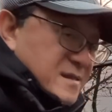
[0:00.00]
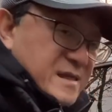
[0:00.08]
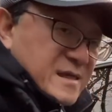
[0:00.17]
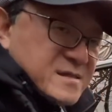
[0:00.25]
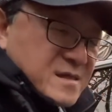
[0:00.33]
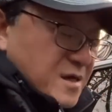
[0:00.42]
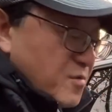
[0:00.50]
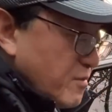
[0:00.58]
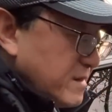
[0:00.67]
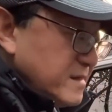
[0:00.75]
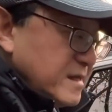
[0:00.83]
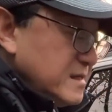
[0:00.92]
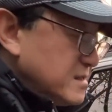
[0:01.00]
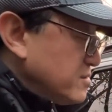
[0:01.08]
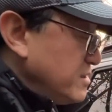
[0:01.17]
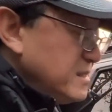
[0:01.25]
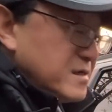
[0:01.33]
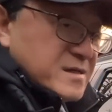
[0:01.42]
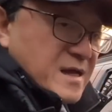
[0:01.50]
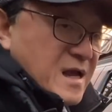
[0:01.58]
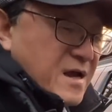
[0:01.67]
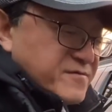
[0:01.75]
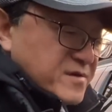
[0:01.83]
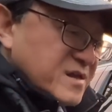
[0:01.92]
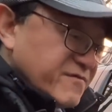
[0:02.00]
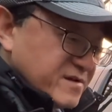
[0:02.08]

at least uh, one inch to inch and a half to